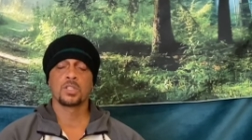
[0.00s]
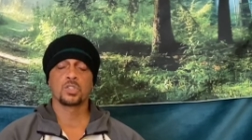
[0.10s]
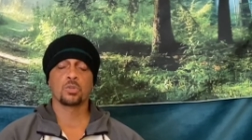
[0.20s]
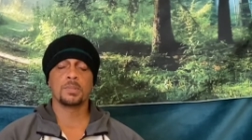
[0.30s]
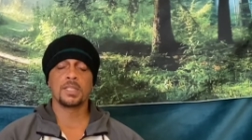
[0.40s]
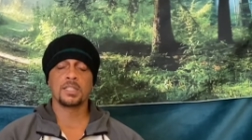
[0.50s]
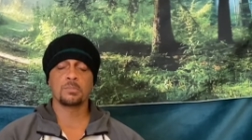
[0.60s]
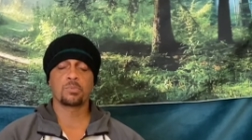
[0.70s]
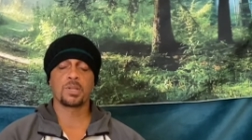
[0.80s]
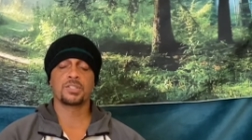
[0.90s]
So begin to
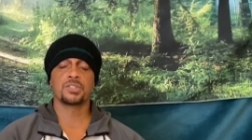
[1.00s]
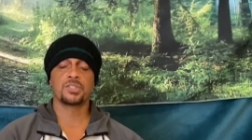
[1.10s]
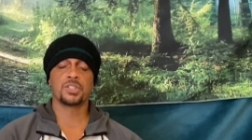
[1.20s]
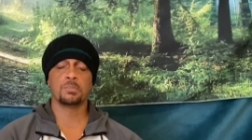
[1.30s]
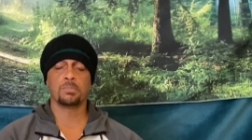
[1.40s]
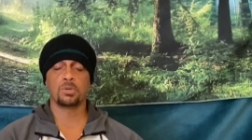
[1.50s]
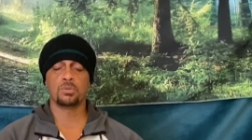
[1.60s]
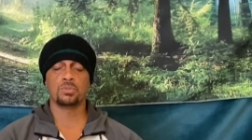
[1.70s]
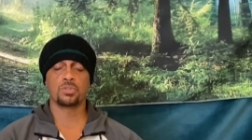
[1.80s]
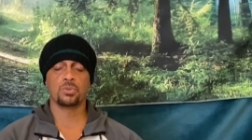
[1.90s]
press the sit
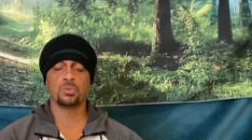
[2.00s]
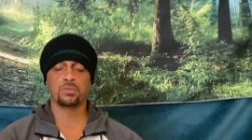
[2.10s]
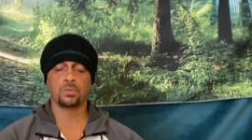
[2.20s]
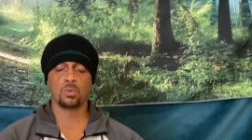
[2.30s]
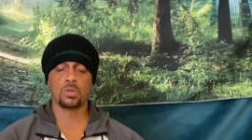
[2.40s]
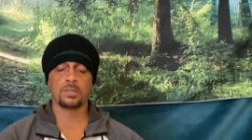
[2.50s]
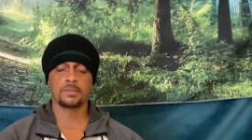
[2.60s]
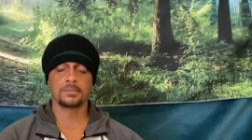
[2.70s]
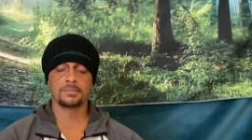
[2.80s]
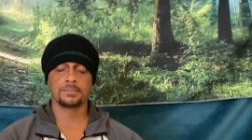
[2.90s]
bones through the floor
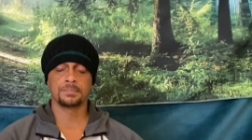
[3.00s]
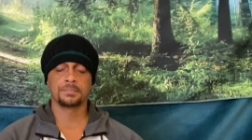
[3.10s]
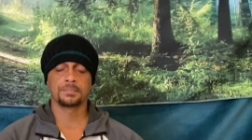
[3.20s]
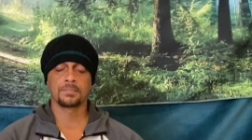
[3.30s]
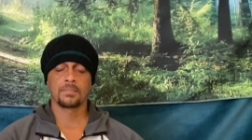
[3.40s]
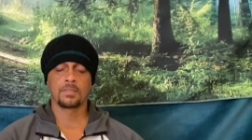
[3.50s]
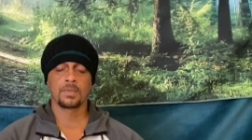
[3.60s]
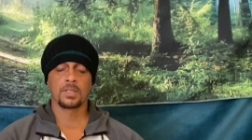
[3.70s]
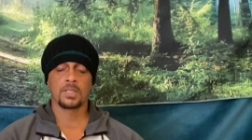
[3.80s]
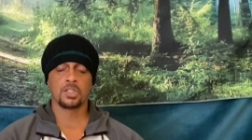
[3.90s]

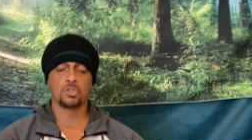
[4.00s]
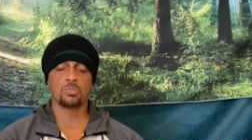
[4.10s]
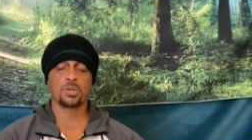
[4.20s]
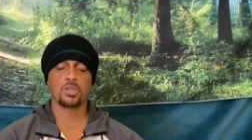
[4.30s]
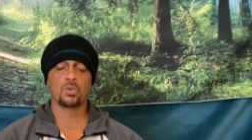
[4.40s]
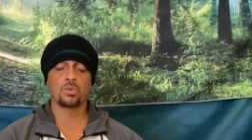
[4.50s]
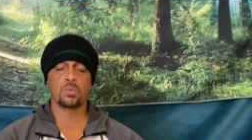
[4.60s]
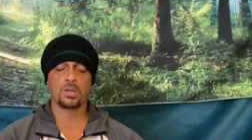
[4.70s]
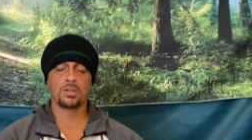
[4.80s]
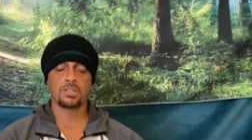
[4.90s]
as you bring your
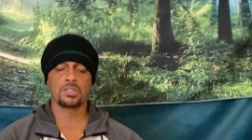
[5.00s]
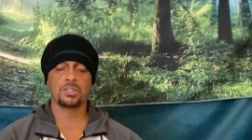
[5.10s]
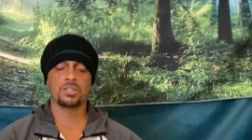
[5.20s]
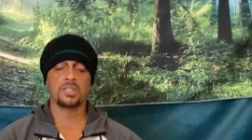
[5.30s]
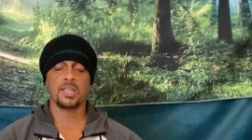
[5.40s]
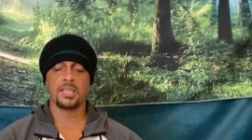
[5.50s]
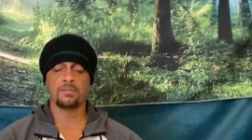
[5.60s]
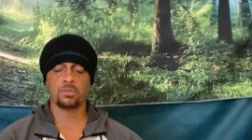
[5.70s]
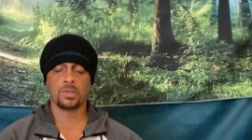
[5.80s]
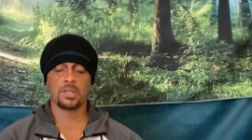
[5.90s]
awareness to the
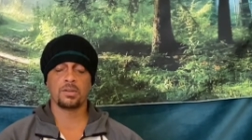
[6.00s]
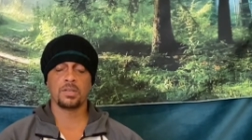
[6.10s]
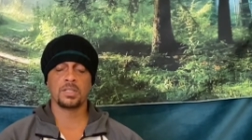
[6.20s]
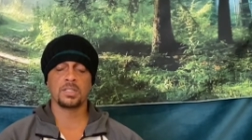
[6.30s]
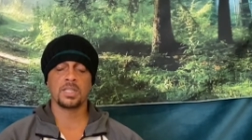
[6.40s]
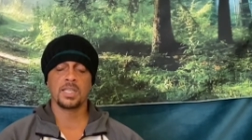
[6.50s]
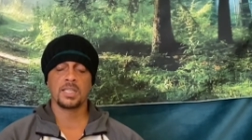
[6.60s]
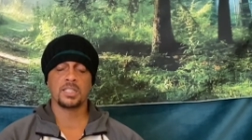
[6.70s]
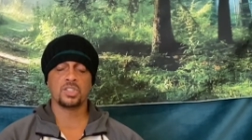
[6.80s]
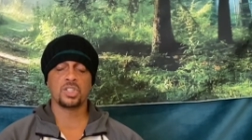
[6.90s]
navel area
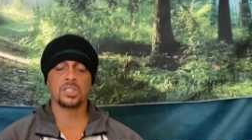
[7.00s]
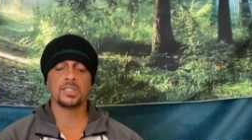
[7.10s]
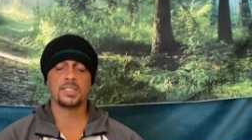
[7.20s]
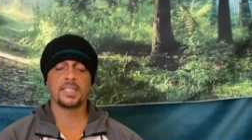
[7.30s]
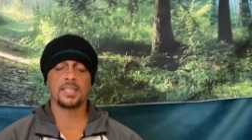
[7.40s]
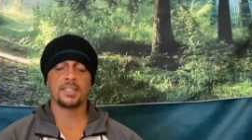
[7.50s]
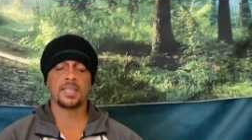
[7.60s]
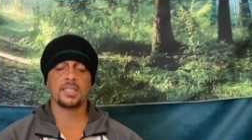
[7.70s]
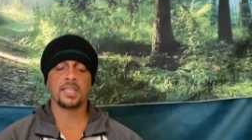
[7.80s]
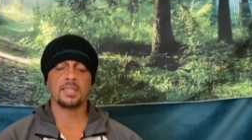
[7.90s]
and gently take
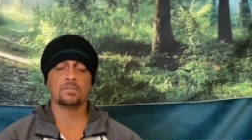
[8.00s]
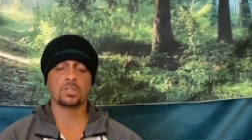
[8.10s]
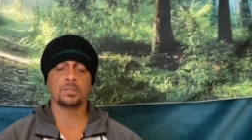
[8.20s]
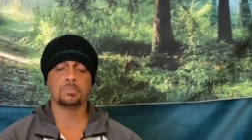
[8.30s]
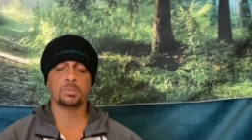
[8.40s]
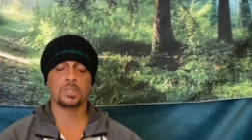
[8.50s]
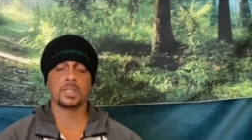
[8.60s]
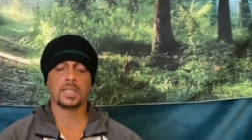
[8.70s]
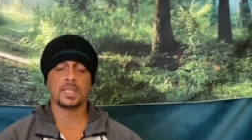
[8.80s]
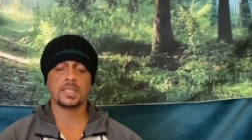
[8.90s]
that navel and pull
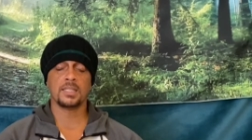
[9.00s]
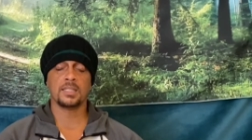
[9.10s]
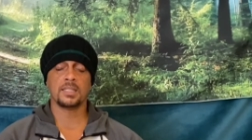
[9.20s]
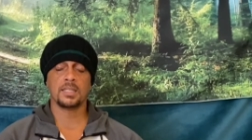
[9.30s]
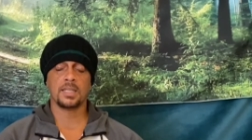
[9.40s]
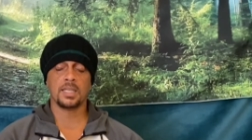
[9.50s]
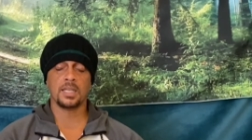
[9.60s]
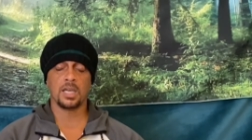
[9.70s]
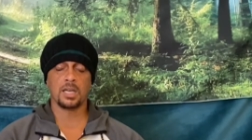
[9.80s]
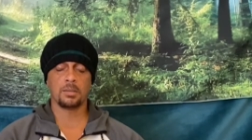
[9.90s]
it in
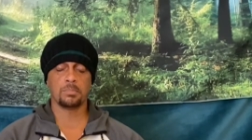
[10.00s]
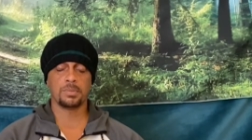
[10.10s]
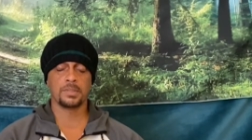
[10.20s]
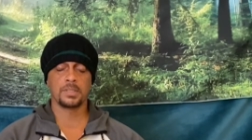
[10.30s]
and up.